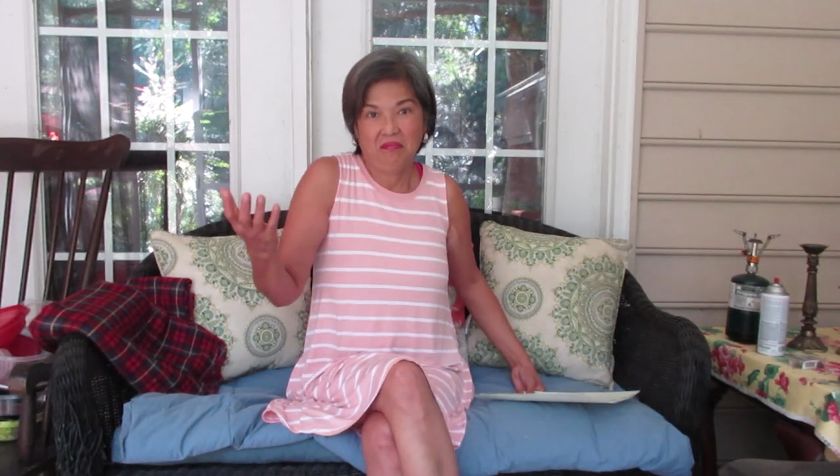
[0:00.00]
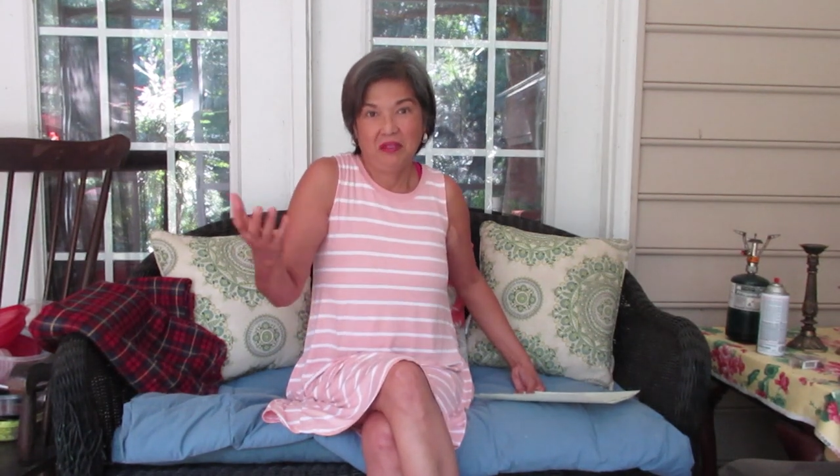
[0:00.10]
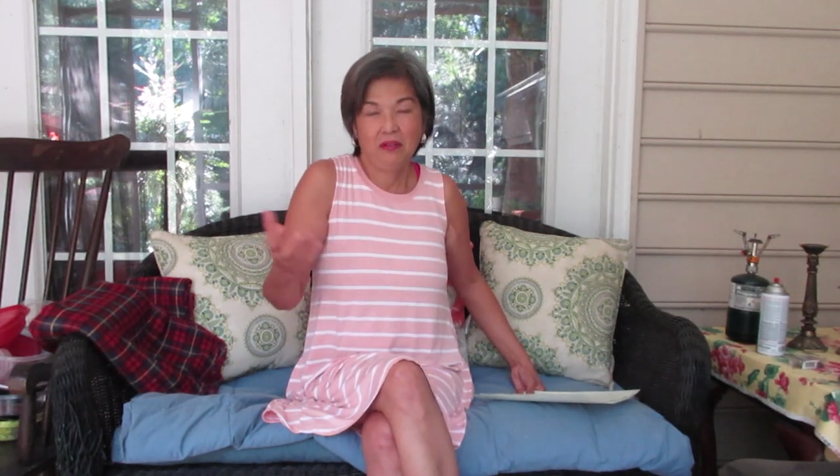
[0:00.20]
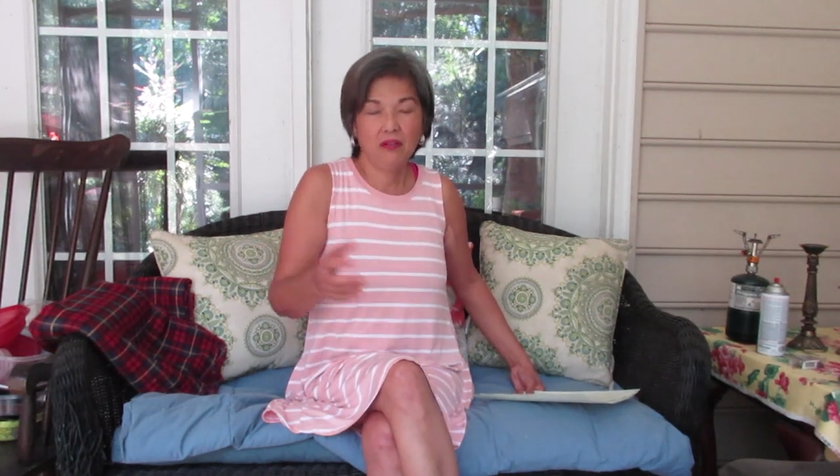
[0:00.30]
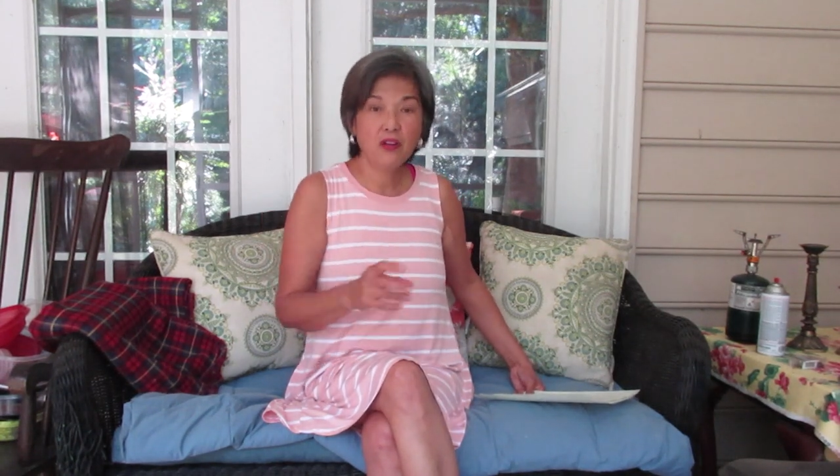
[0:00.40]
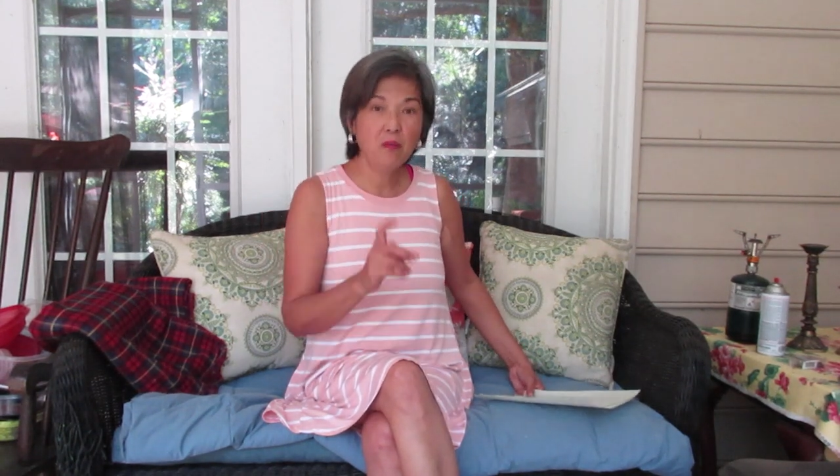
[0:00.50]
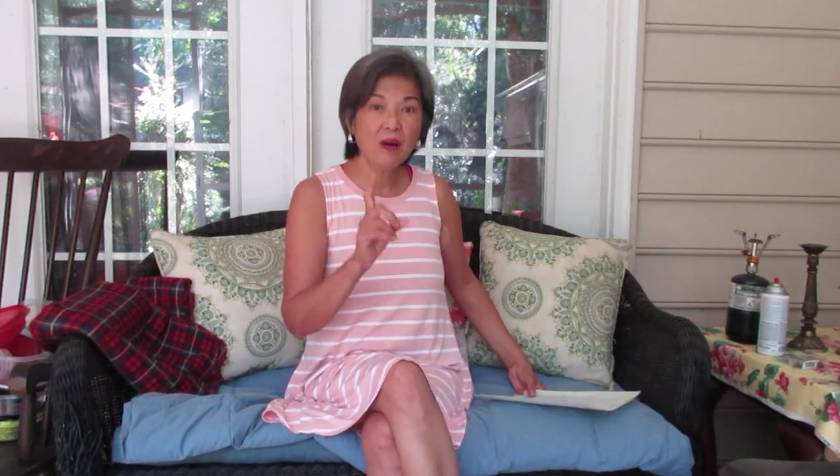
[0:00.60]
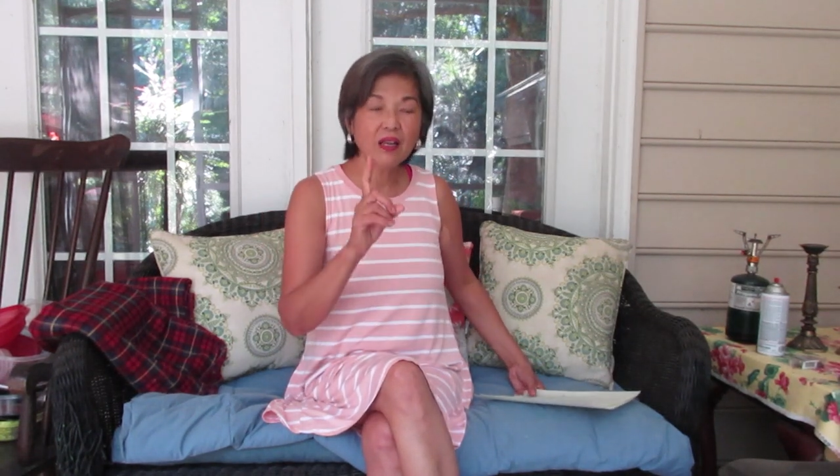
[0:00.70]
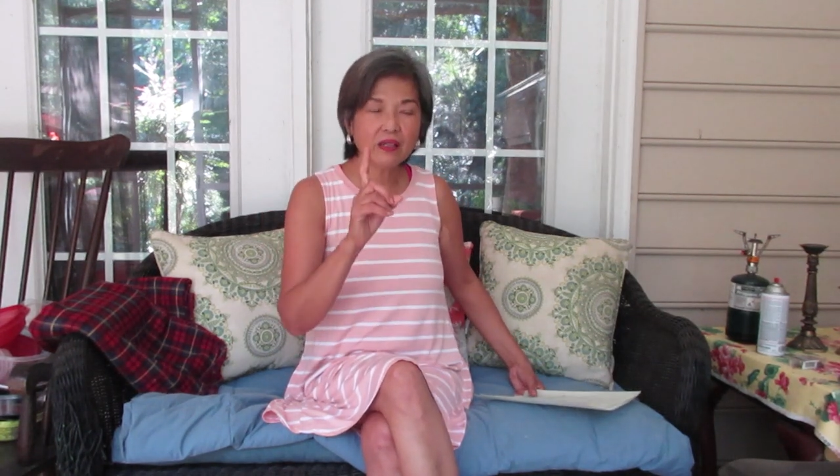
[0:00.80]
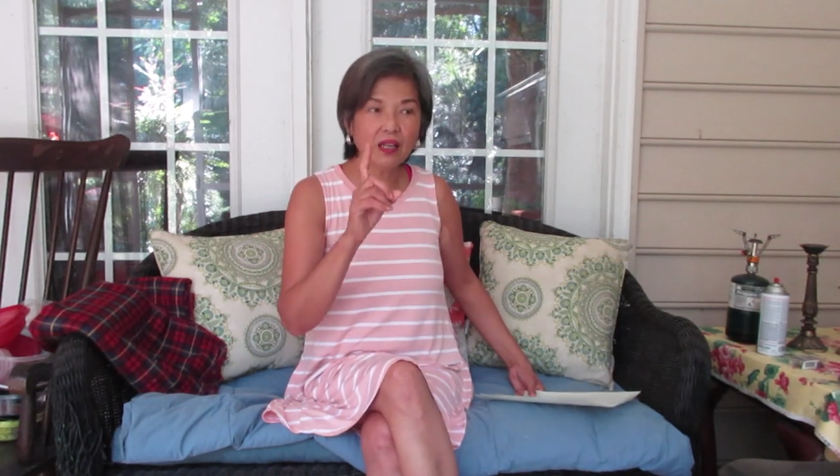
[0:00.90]
you know, you
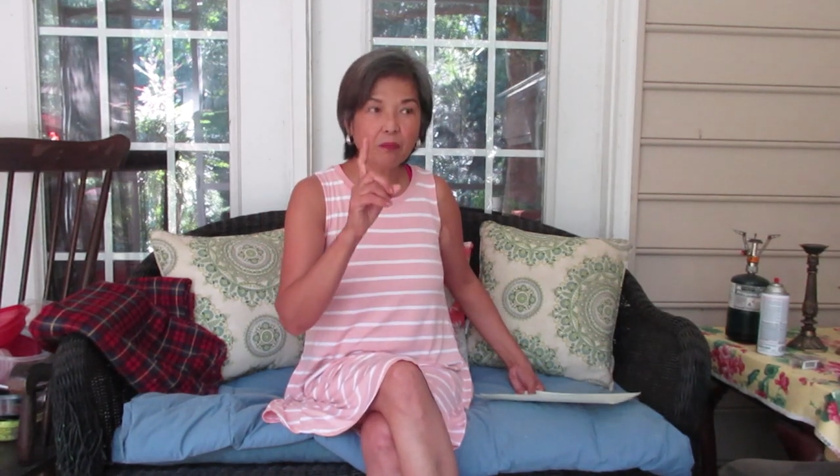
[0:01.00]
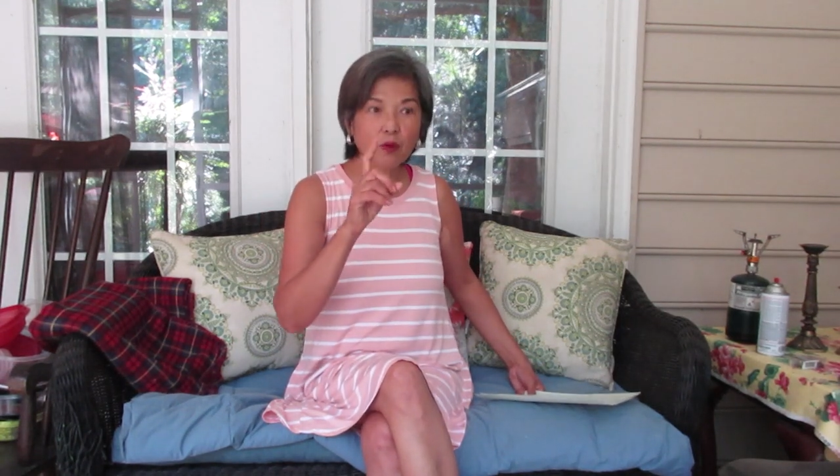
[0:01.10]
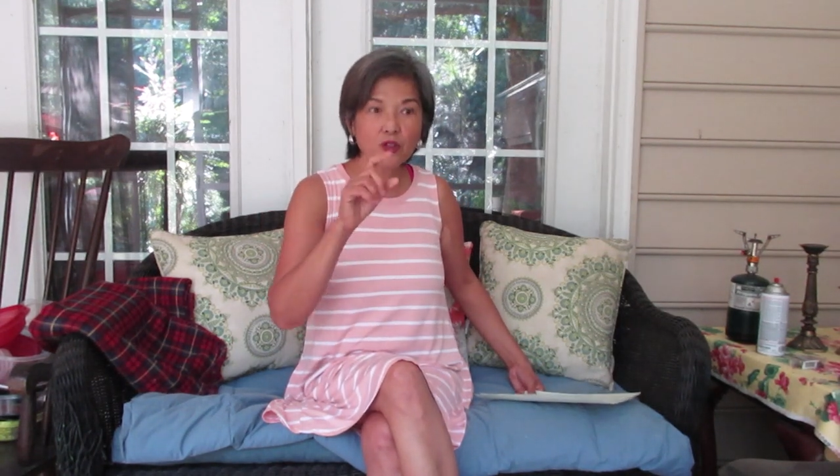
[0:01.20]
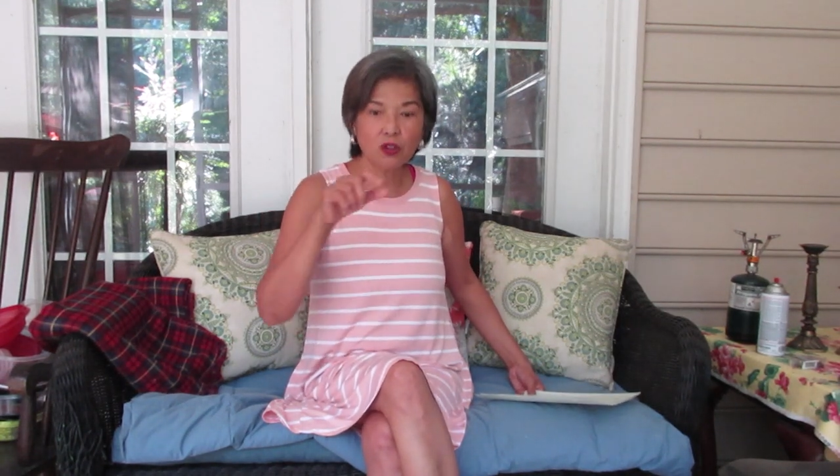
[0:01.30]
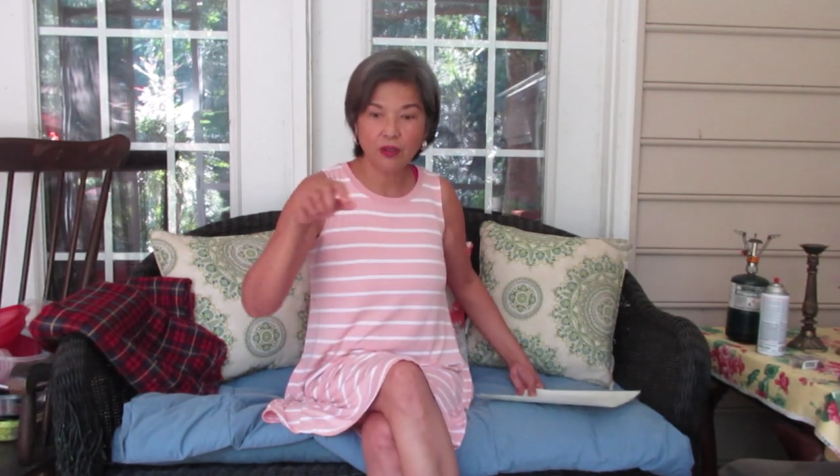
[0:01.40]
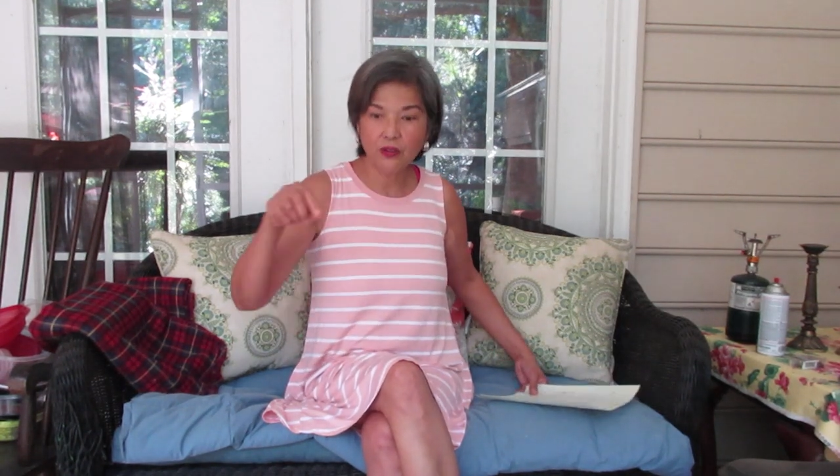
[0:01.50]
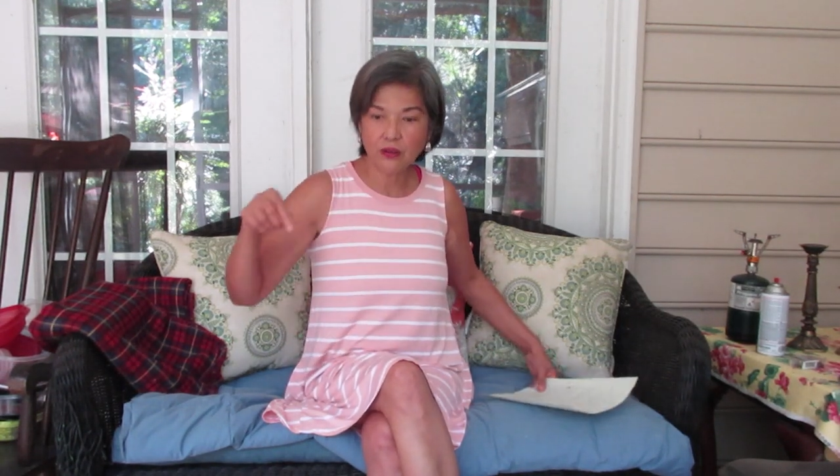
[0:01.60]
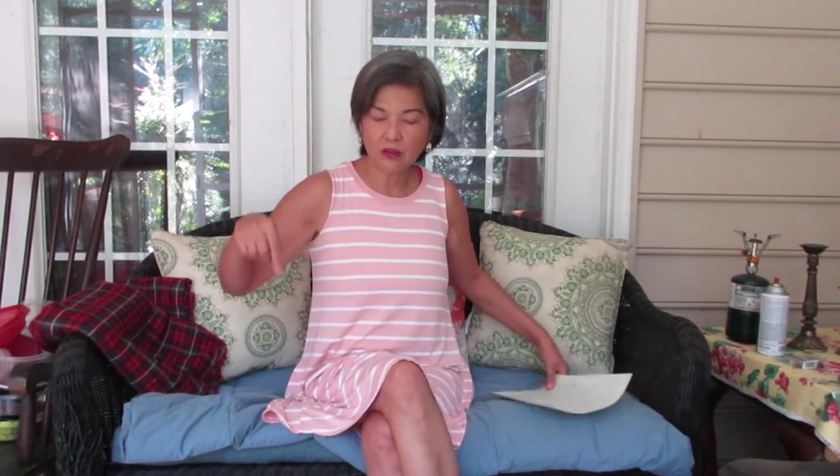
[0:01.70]
might have also in